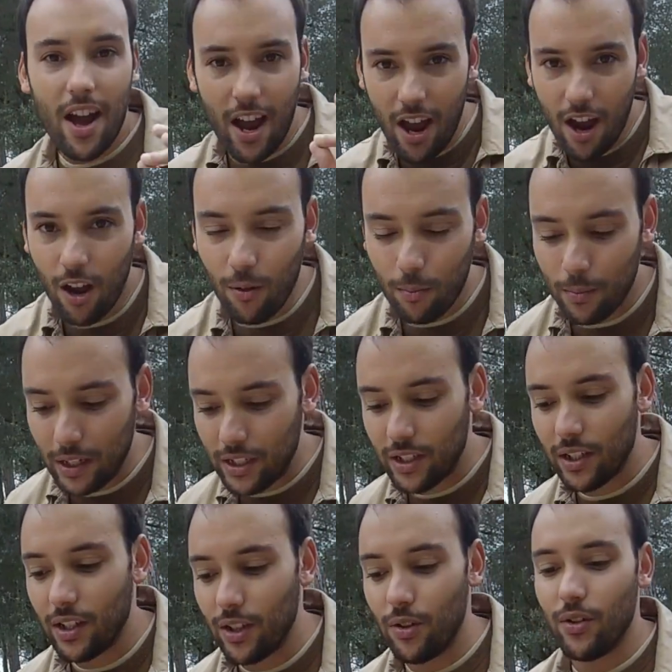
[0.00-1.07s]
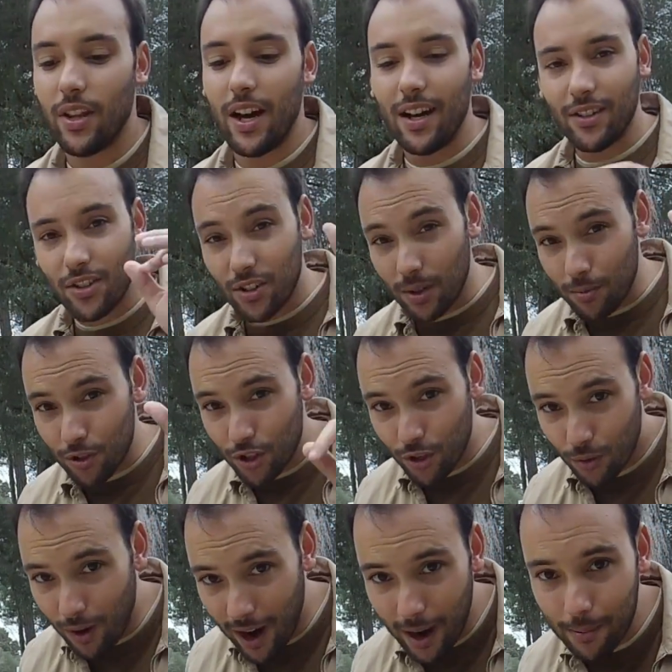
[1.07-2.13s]
help me to do that.
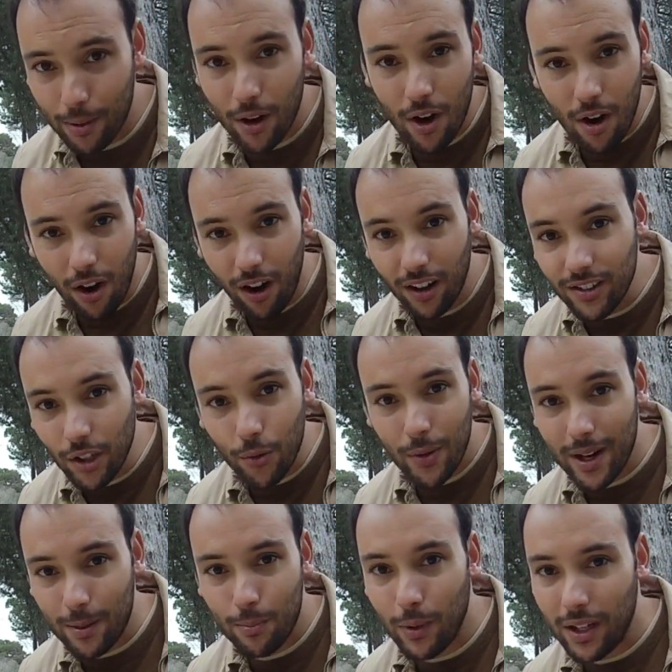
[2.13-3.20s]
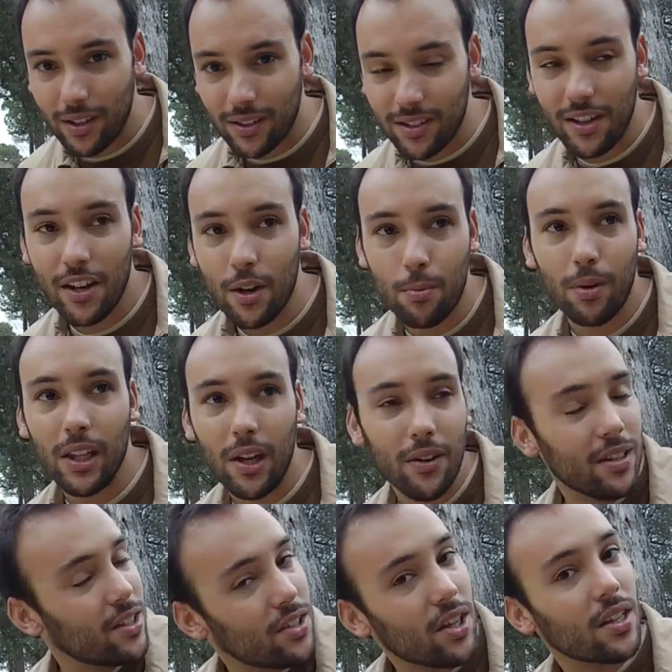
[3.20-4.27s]
Subscribe on the red button here below.
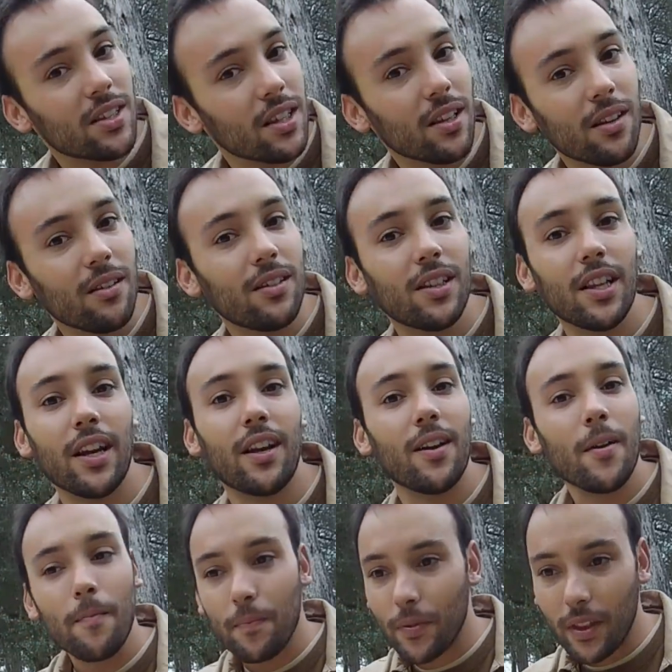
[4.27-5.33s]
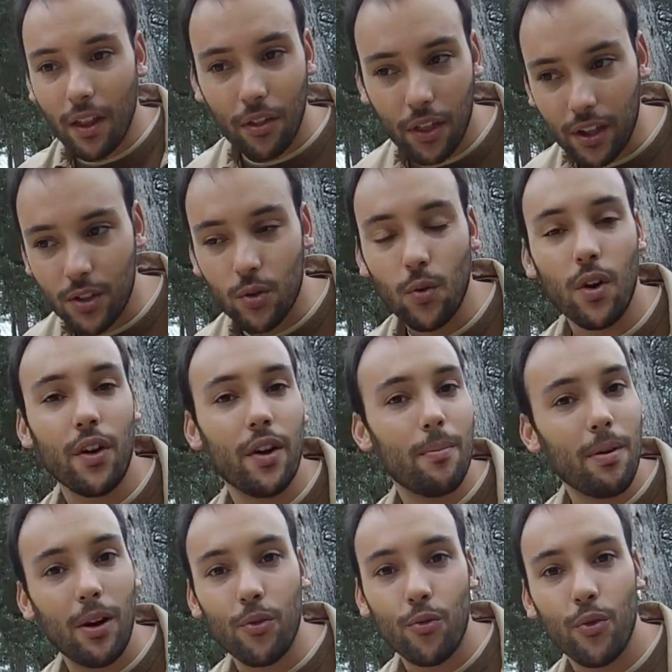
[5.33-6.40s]
It's just a little click, nothing to worry
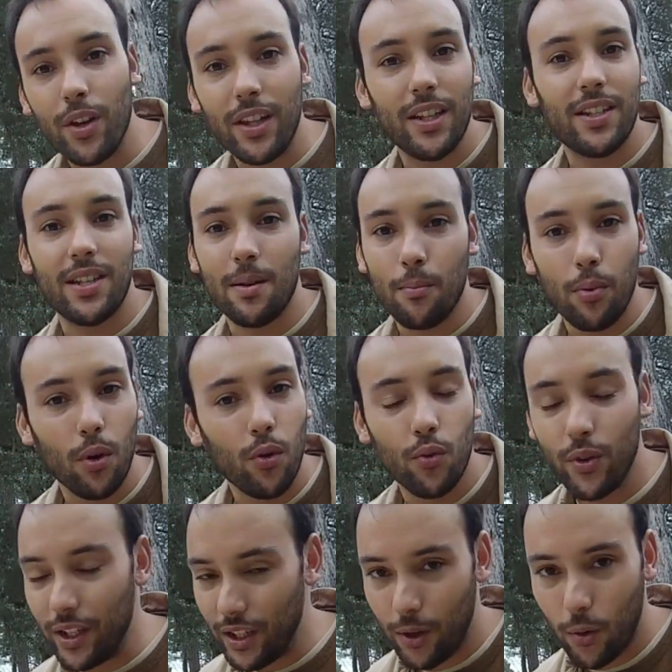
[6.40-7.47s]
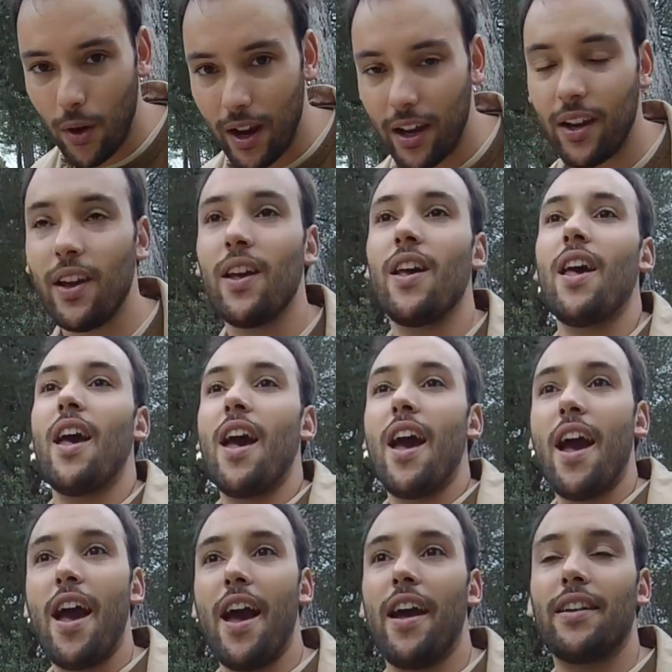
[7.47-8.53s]
about, really simple, really quick.
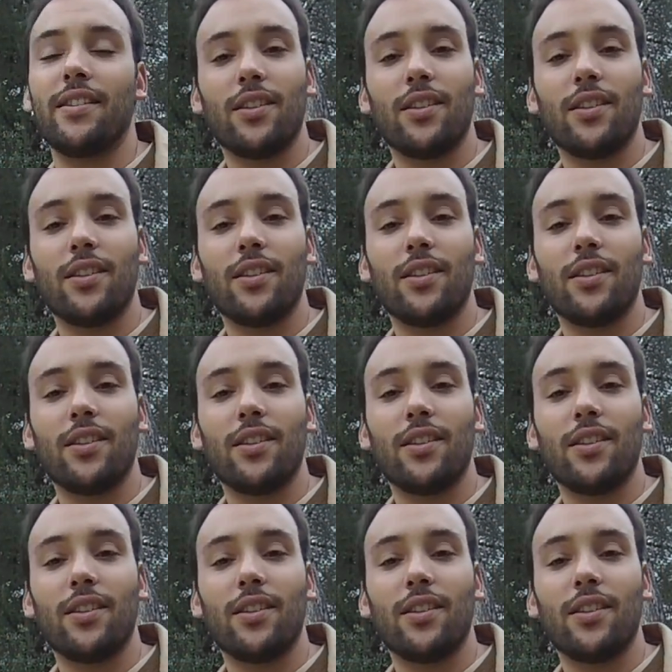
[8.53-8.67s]
And